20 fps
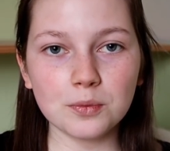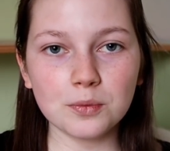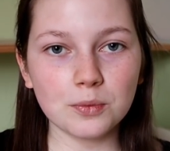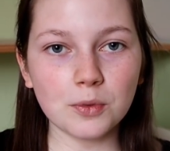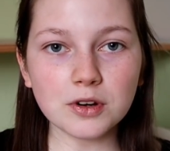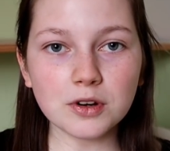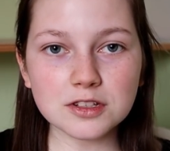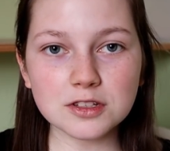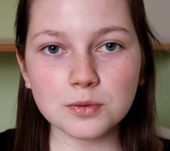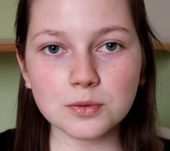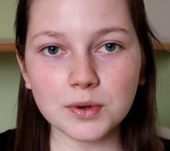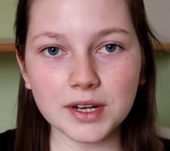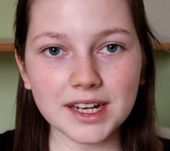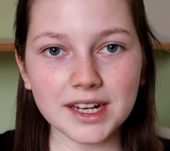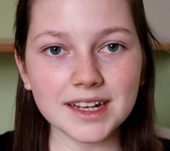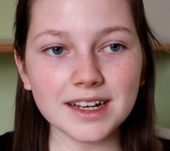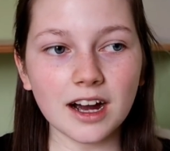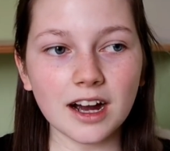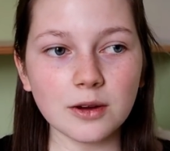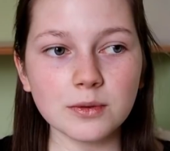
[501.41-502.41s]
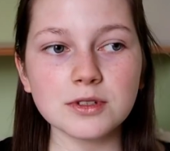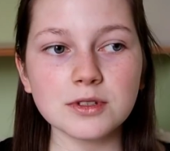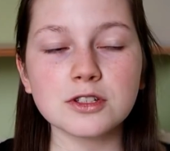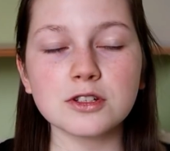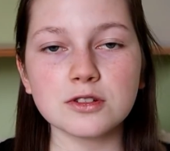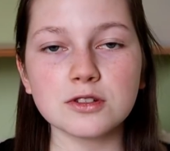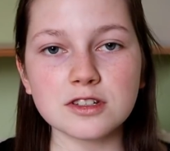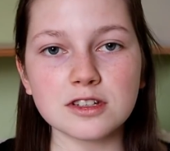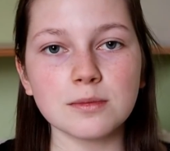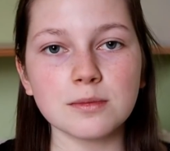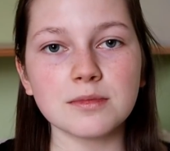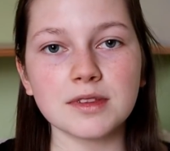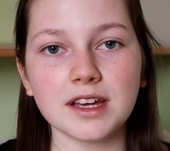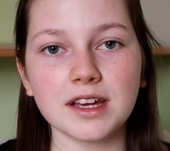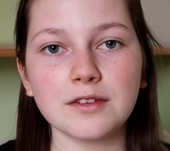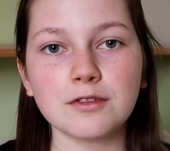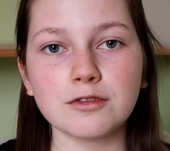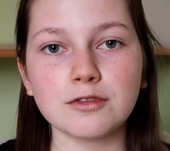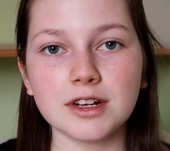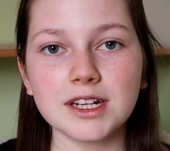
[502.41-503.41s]
once a week I would do
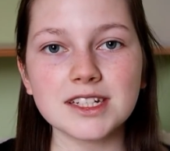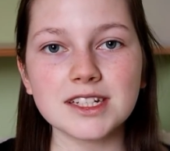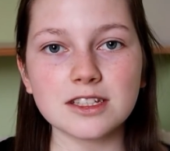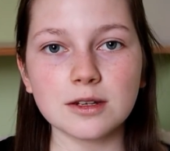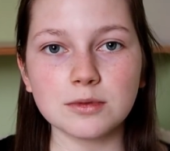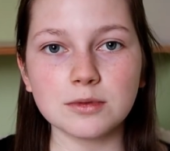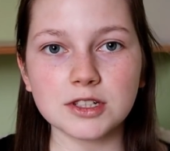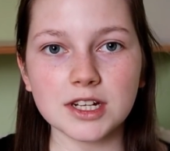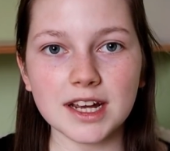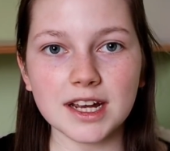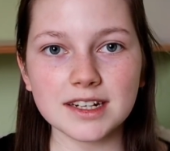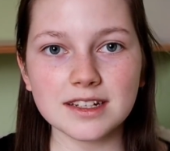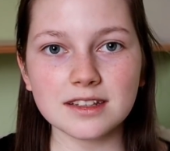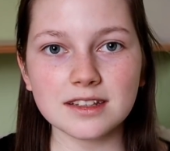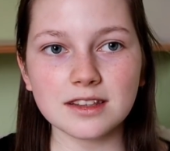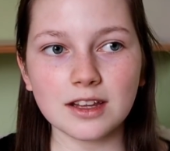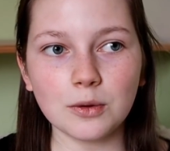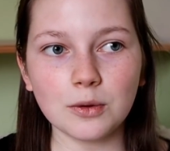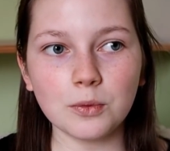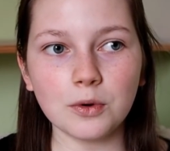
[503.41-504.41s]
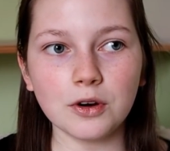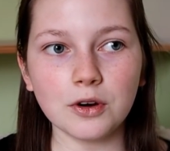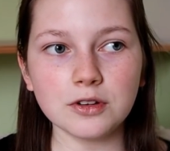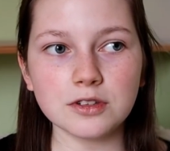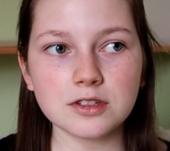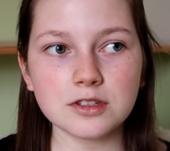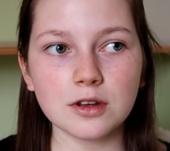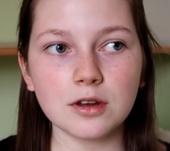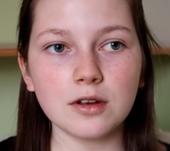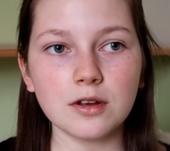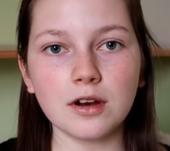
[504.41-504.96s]
something for each subject that was